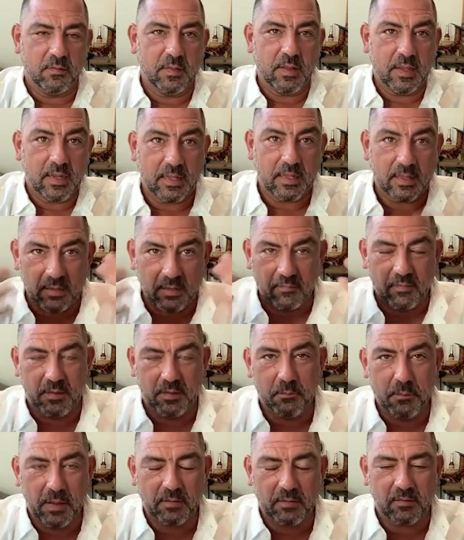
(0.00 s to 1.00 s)
They can live
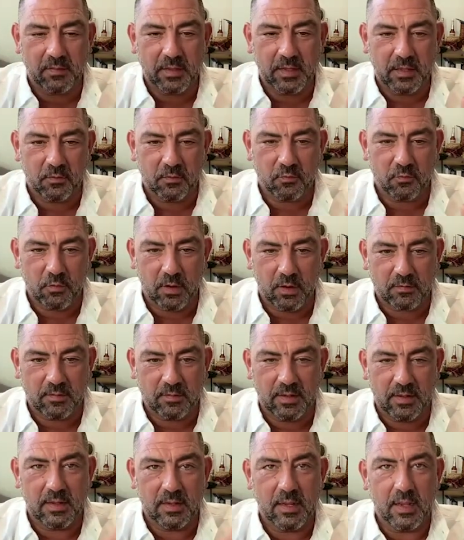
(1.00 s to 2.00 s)
in mentally
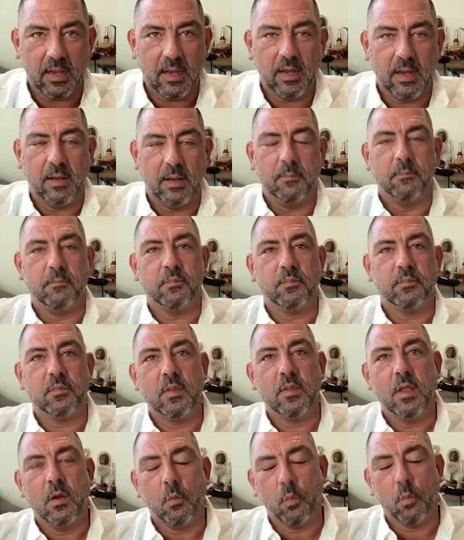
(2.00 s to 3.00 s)
constructed
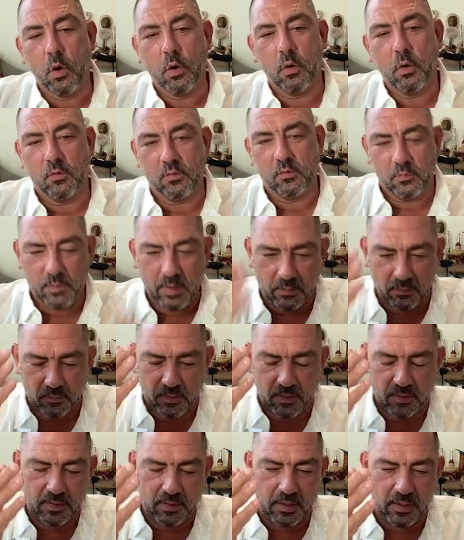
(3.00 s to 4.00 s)
world rather
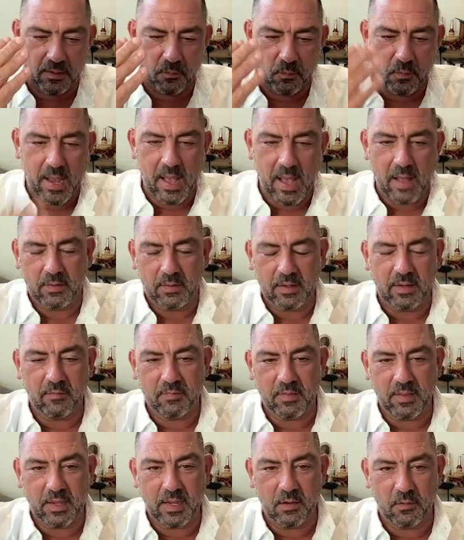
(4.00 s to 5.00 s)
than the reality
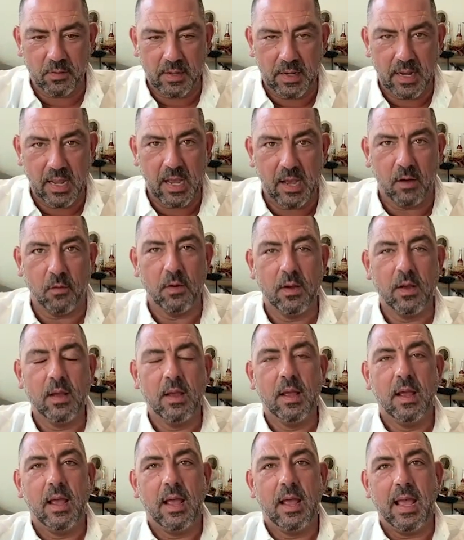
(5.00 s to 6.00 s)
of the here and now,
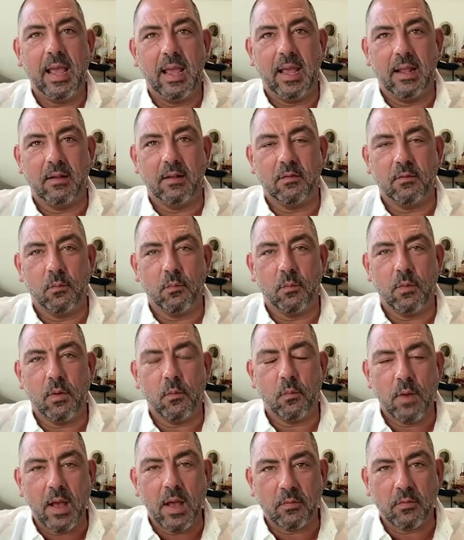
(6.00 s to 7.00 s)
and
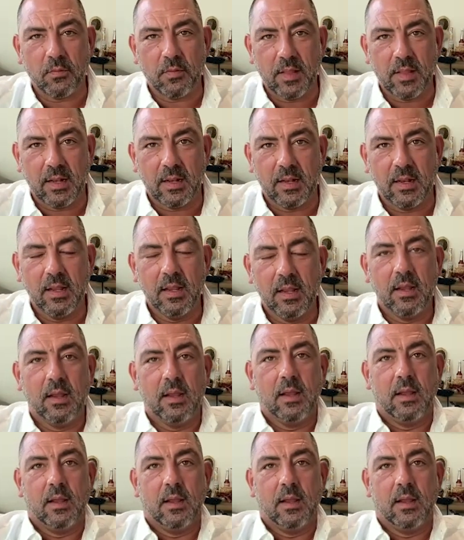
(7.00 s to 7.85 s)
rather than